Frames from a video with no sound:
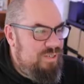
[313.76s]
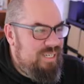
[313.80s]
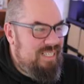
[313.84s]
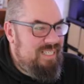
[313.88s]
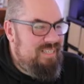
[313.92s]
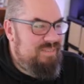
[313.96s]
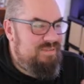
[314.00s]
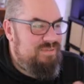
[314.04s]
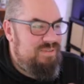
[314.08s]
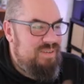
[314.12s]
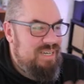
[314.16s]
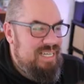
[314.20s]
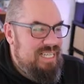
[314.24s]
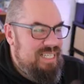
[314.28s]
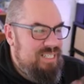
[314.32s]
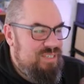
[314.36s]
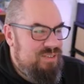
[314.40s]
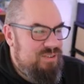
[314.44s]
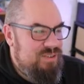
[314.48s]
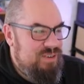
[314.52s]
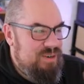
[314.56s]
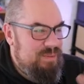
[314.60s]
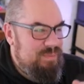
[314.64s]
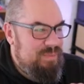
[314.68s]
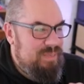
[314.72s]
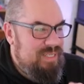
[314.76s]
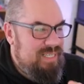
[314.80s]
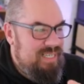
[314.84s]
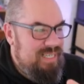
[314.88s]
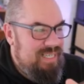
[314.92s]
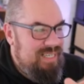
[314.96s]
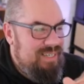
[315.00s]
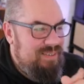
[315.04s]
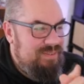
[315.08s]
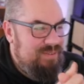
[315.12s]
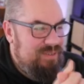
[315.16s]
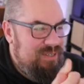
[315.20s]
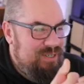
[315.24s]
Write a funny script
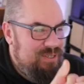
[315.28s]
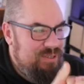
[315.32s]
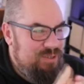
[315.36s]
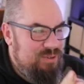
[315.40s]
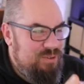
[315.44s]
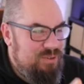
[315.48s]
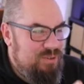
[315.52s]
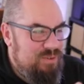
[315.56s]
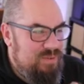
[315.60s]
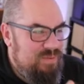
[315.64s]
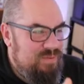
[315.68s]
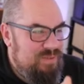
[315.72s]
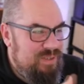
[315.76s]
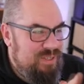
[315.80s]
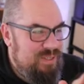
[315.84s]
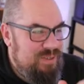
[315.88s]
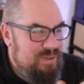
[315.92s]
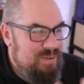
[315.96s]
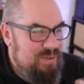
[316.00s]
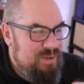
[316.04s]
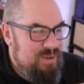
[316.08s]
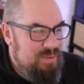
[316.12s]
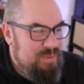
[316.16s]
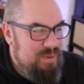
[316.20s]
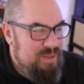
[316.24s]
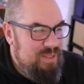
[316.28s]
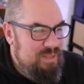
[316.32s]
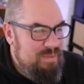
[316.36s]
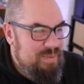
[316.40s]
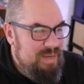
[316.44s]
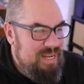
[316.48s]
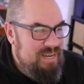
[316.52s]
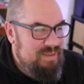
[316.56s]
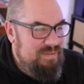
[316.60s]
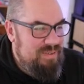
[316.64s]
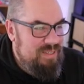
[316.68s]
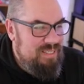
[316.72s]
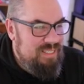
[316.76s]
for a YouTube video about the
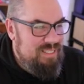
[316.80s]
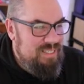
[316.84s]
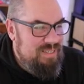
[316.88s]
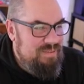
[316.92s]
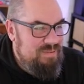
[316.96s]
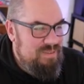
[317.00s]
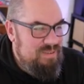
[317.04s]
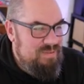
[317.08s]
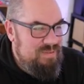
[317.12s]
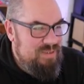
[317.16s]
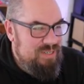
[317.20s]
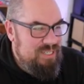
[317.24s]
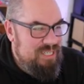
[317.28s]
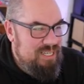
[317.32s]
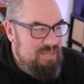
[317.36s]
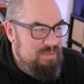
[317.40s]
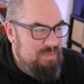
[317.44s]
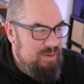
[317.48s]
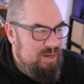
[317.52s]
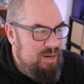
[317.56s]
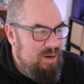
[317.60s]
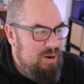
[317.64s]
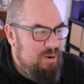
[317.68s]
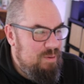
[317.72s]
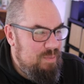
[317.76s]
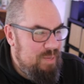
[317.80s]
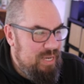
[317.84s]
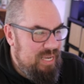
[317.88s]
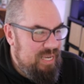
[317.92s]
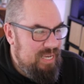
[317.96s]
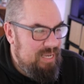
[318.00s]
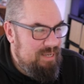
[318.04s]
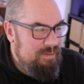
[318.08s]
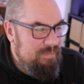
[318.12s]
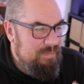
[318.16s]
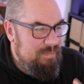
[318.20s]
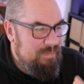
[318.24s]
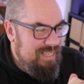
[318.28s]
benefits of the fish keeping
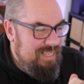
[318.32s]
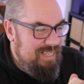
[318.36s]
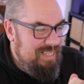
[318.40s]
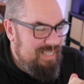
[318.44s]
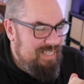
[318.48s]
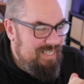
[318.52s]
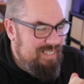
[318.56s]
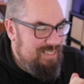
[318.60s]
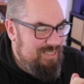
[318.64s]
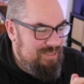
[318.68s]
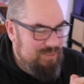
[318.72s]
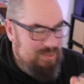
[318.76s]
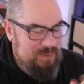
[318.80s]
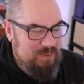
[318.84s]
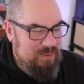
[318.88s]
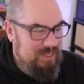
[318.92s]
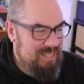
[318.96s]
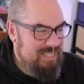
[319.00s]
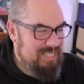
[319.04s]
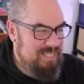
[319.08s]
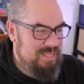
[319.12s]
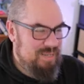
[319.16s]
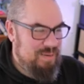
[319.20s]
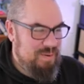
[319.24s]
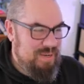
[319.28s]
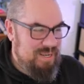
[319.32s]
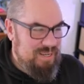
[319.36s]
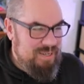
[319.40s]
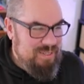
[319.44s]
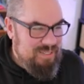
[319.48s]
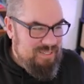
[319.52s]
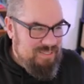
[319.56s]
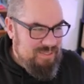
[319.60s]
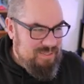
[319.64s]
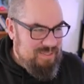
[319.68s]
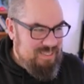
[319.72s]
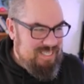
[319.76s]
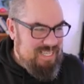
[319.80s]
hobby. So this is quite
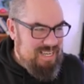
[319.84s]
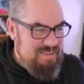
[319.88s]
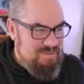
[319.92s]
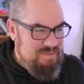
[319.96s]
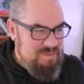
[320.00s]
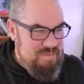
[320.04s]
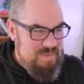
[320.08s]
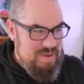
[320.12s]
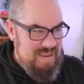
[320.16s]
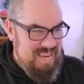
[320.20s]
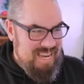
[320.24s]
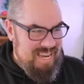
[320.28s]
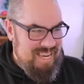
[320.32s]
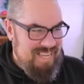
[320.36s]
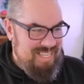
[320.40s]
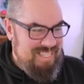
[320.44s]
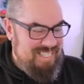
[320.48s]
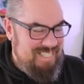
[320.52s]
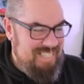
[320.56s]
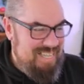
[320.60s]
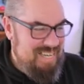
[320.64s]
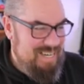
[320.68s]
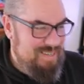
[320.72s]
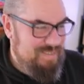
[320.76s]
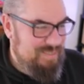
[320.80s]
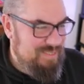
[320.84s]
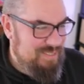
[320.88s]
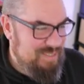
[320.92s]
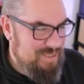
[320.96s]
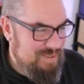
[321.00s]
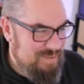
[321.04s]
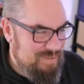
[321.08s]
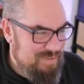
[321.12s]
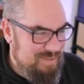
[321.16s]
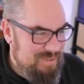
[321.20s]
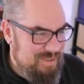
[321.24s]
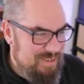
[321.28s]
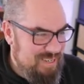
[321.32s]
good. So it's given me in terms
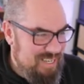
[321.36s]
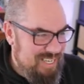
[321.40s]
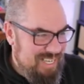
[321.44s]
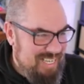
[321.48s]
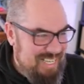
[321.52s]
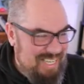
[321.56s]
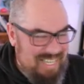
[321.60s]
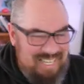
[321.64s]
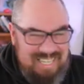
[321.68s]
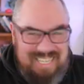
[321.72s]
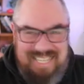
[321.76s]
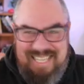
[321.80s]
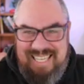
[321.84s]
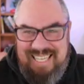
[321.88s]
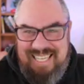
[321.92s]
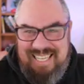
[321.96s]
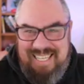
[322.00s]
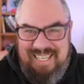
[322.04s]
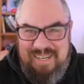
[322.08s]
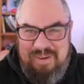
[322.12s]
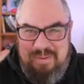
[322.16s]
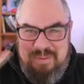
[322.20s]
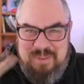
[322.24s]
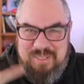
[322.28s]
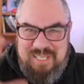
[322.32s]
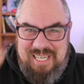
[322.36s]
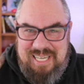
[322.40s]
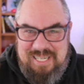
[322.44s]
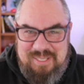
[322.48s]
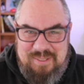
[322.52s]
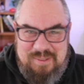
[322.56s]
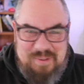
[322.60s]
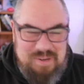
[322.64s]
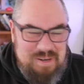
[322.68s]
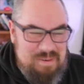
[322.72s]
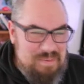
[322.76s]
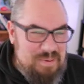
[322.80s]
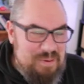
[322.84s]
of almost like a
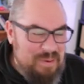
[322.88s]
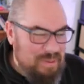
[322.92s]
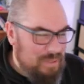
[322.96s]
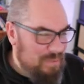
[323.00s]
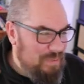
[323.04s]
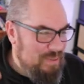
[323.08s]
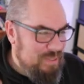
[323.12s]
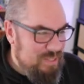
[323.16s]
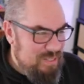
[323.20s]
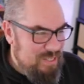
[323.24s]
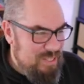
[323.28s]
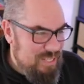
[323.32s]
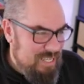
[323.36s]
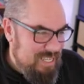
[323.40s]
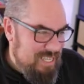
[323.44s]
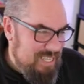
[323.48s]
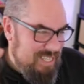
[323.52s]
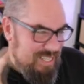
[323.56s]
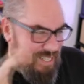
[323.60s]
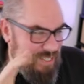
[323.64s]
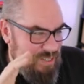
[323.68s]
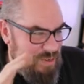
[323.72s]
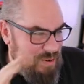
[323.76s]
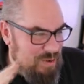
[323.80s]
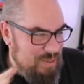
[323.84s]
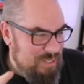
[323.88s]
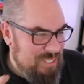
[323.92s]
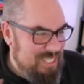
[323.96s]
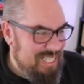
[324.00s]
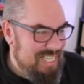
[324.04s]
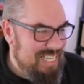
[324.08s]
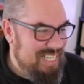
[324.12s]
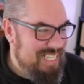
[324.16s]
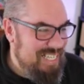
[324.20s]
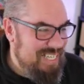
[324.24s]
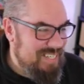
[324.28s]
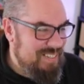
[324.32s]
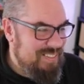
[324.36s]
storyboard with the shot
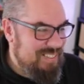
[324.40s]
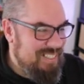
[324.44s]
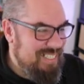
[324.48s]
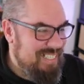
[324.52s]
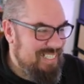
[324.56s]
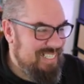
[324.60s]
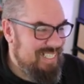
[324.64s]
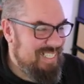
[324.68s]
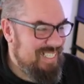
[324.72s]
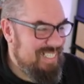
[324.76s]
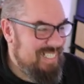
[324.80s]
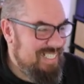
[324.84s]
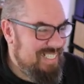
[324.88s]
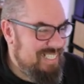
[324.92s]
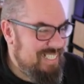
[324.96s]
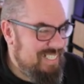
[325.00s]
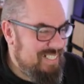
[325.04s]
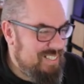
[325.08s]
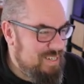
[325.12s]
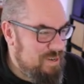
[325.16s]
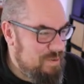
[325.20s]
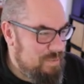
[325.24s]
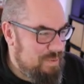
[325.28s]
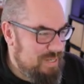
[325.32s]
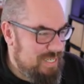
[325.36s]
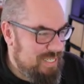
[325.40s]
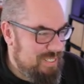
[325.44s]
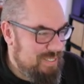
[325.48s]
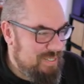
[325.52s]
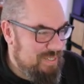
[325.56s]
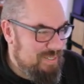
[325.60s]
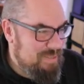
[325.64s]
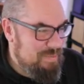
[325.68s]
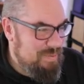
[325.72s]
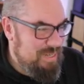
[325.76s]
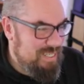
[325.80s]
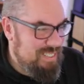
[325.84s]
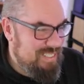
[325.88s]
slide out. Opening
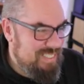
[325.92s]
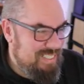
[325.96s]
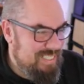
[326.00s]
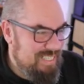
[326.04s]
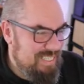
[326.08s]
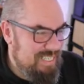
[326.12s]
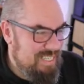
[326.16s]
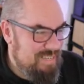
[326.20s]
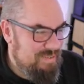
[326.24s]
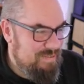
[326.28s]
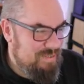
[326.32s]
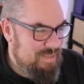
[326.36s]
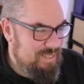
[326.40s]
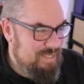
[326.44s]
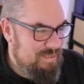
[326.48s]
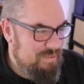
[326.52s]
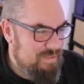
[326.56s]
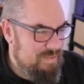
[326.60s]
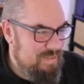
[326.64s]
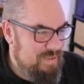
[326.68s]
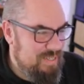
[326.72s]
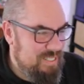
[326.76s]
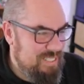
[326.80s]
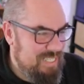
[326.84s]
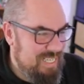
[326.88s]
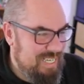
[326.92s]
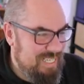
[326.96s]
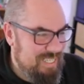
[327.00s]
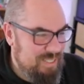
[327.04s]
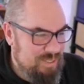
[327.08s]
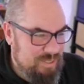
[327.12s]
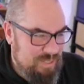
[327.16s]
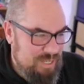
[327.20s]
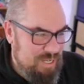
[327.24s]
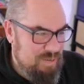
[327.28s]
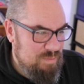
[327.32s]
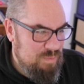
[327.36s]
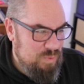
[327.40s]
shot, person sitting in front of a fish tank
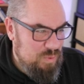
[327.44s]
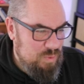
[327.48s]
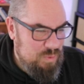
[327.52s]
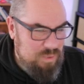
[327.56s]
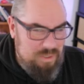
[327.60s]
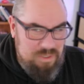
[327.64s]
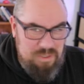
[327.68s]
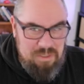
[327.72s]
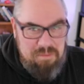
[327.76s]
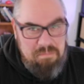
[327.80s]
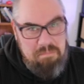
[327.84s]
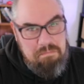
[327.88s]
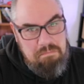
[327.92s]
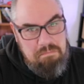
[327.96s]
looking bored.